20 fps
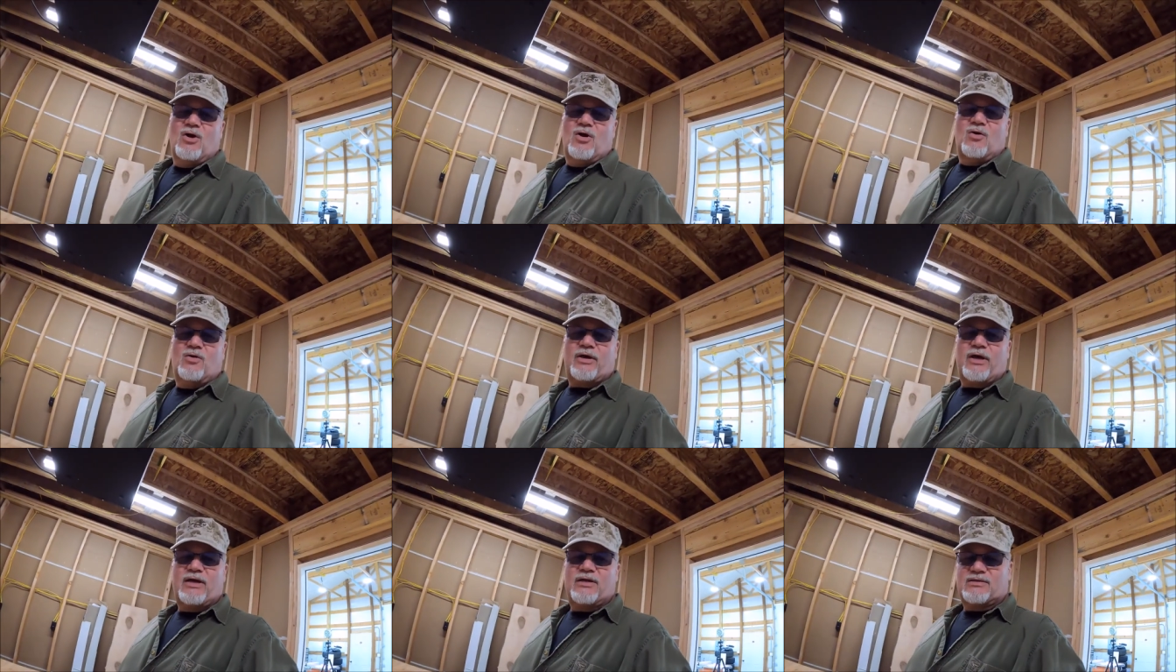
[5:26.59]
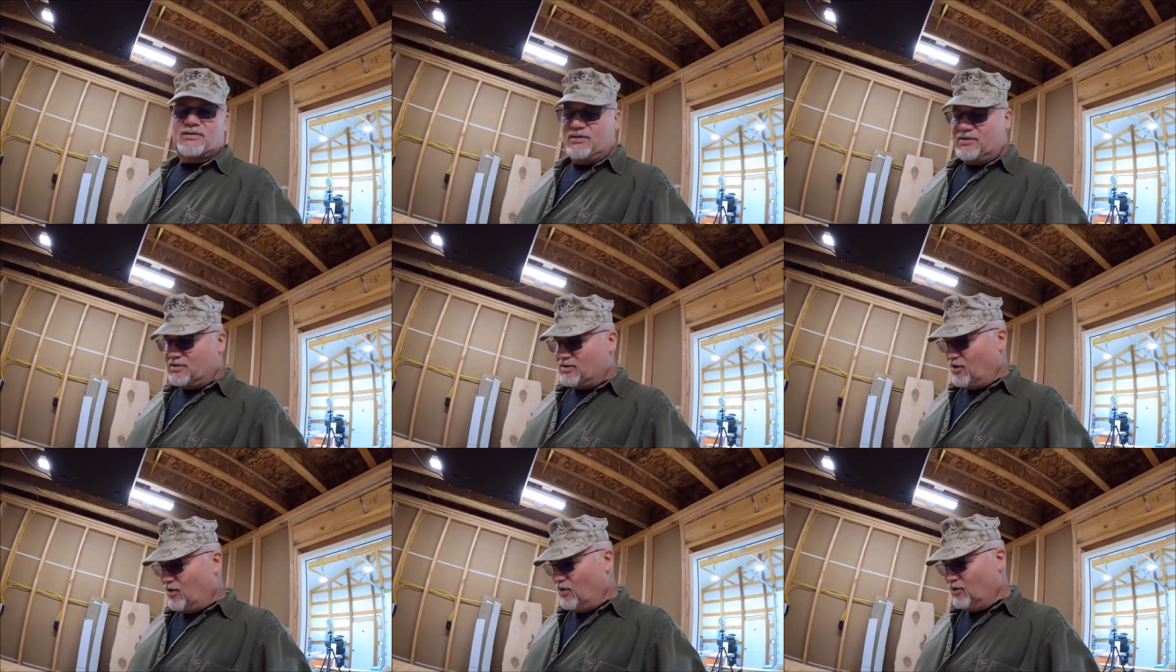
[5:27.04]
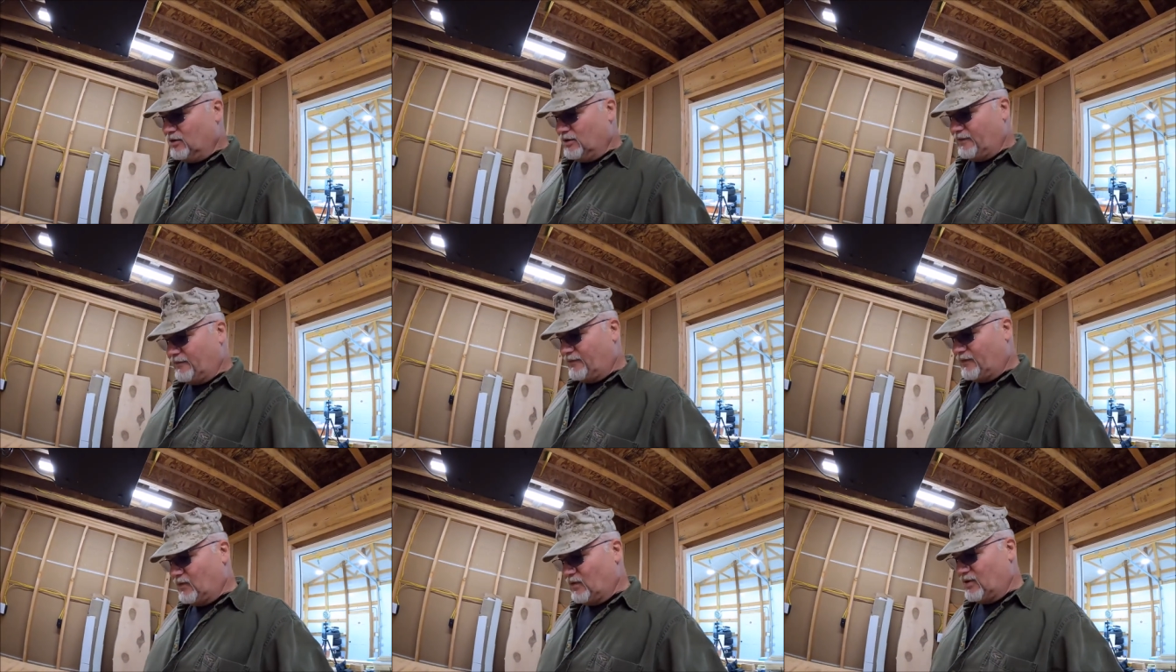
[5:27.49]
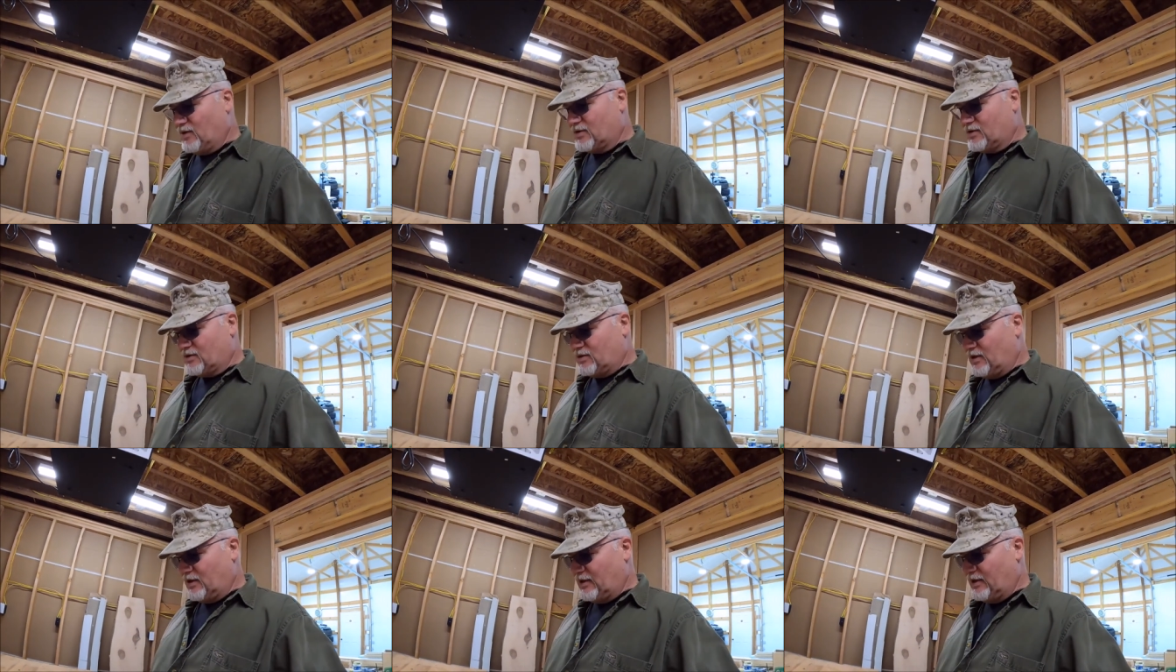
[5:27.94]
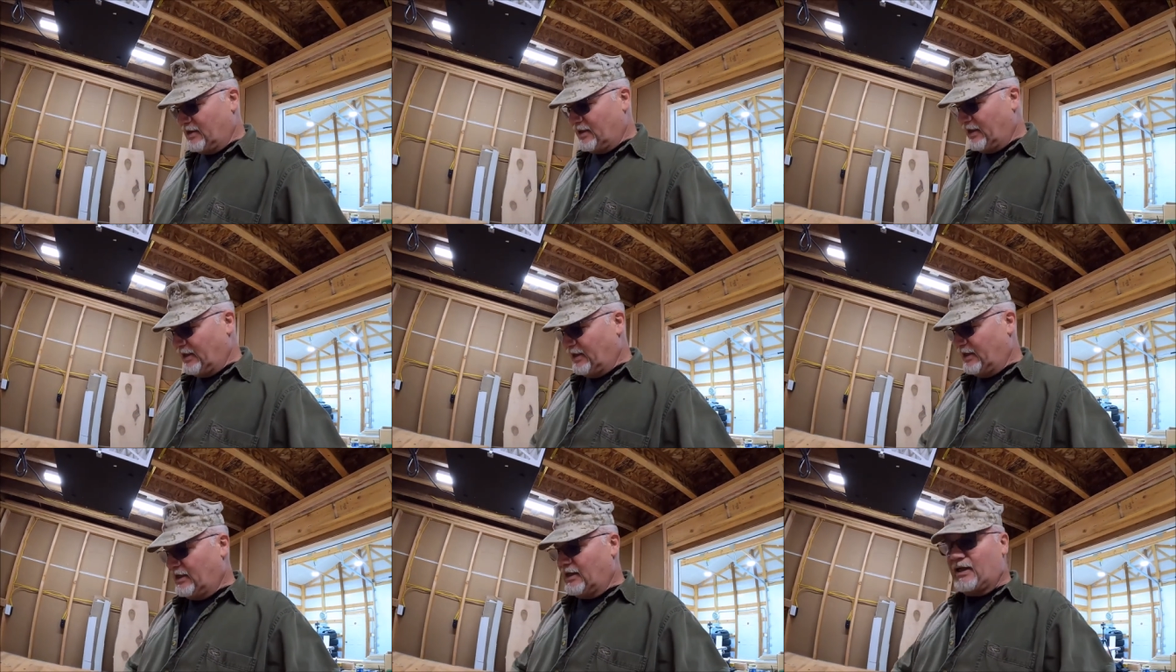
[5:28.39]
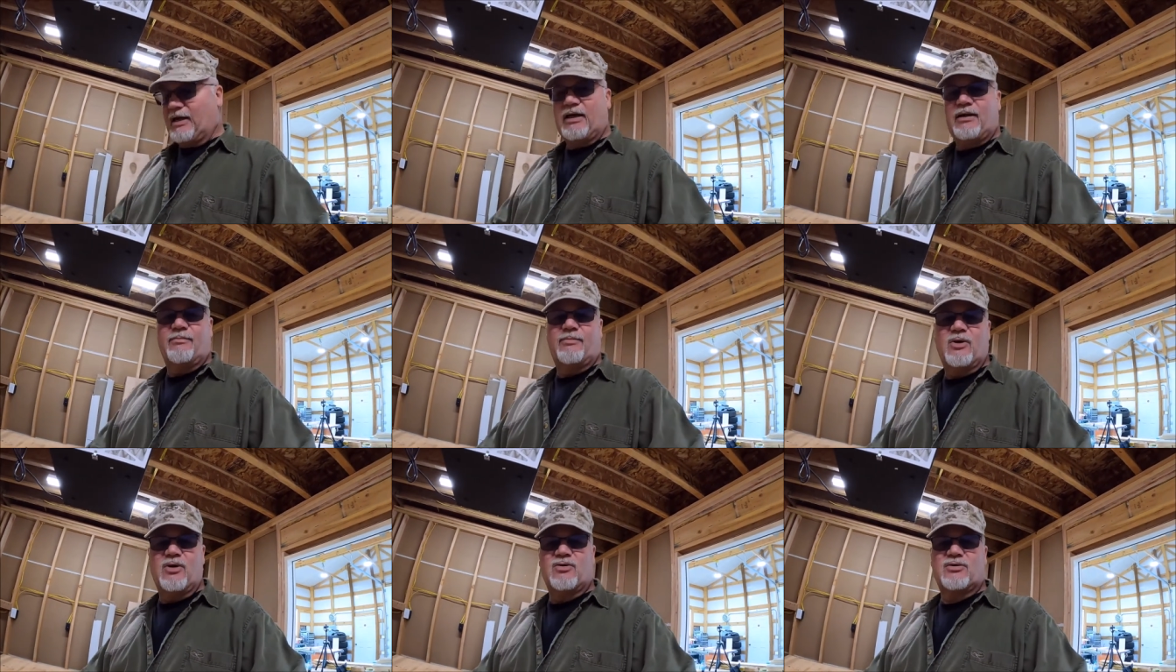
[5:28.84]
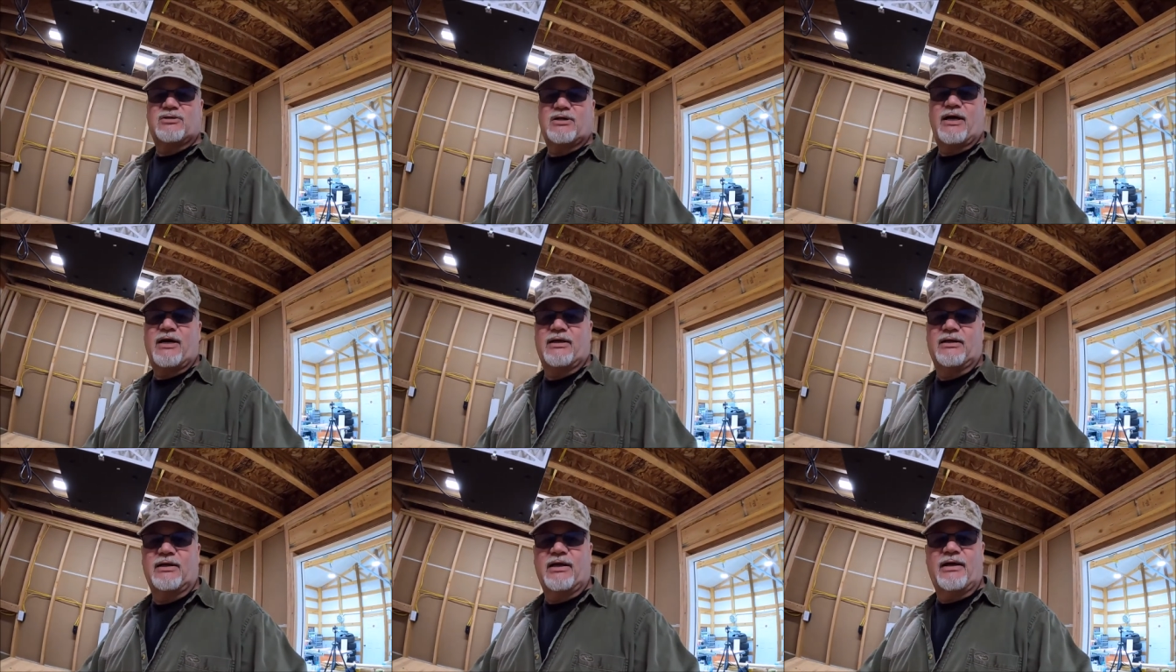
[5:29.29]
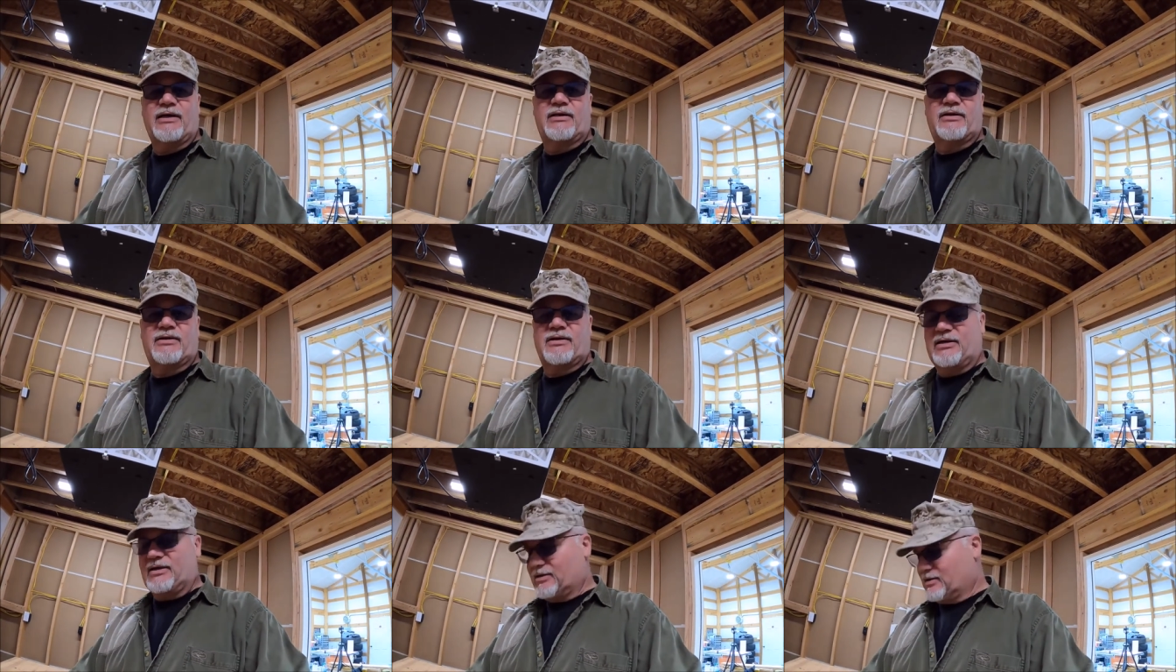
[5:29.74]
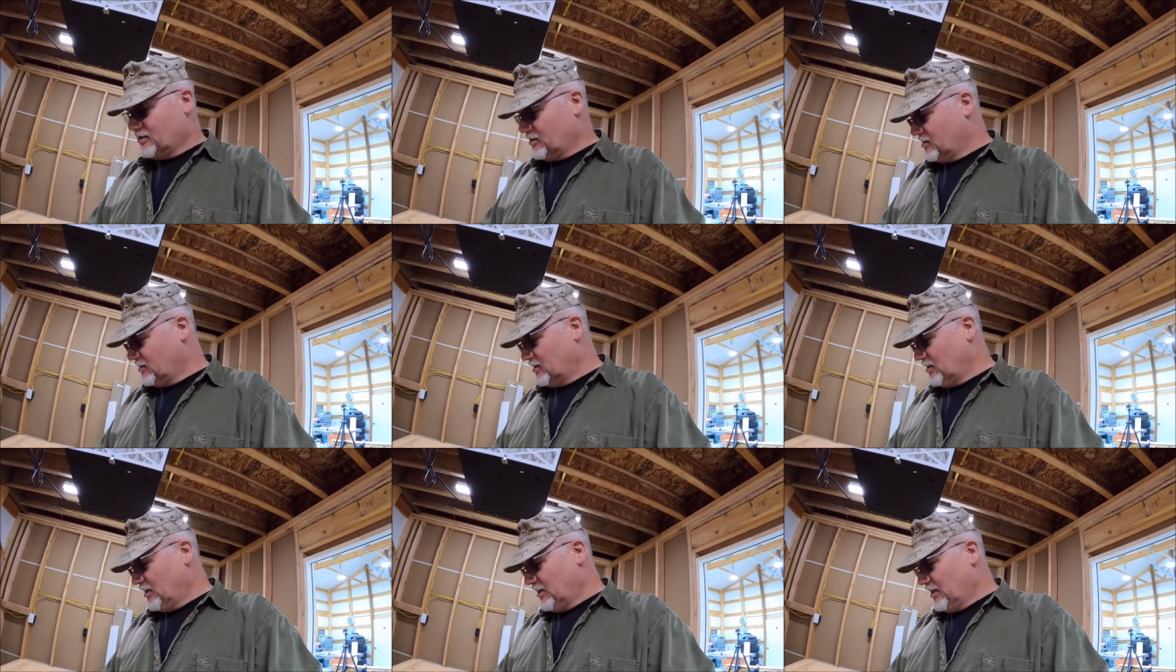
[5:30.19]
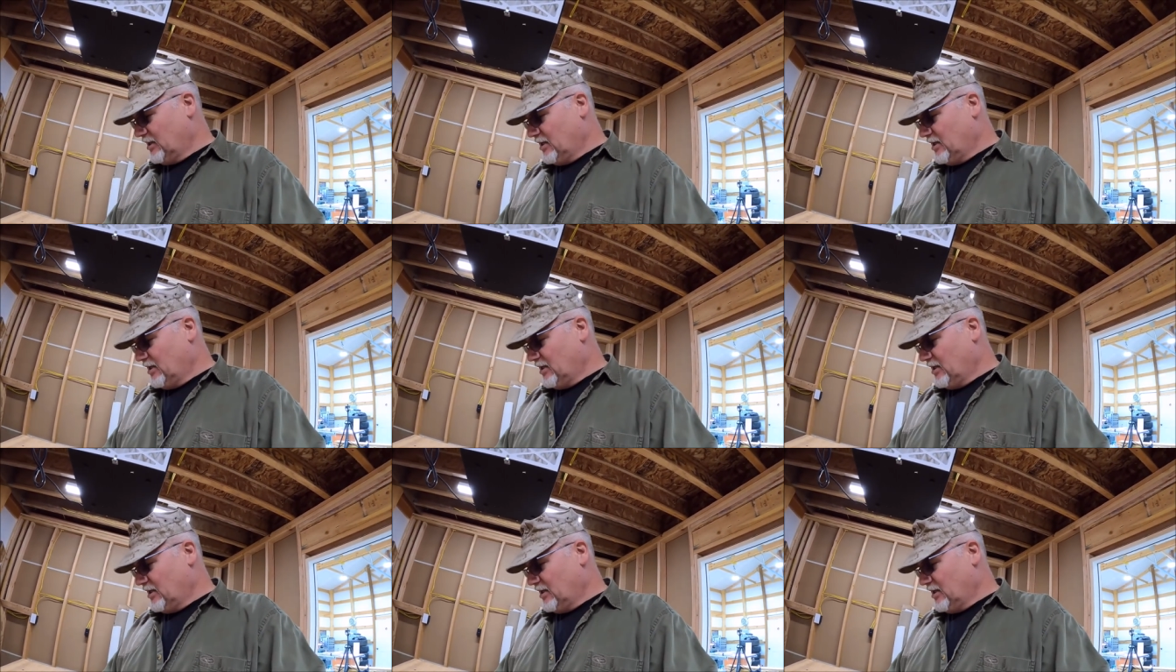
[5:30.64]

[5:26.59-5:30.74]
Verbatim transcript: Okay, since the holding force in a bow tie like this